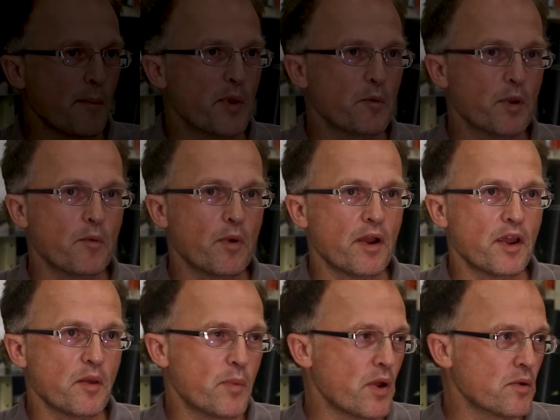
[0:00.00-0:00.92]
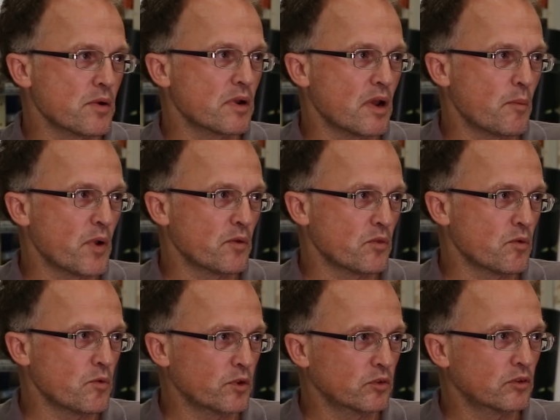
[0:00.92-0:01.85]
I mean, we worry about
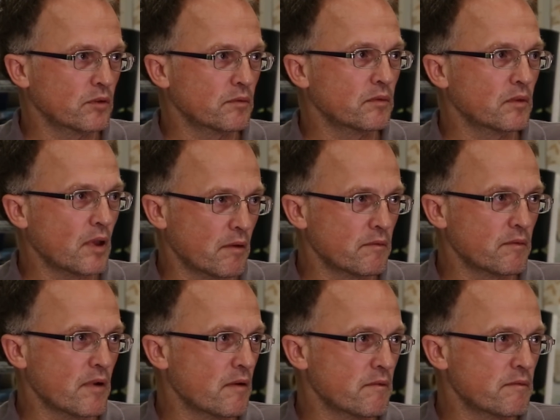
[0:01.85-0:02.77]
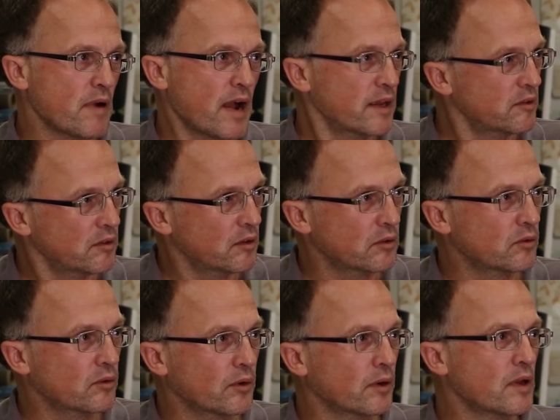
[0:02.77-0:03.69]
the risks of
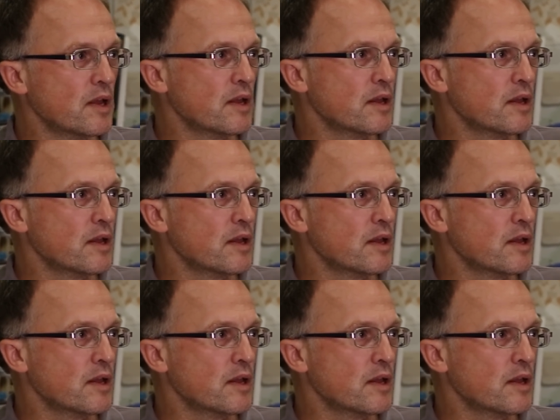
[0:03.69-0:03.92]
ISIS or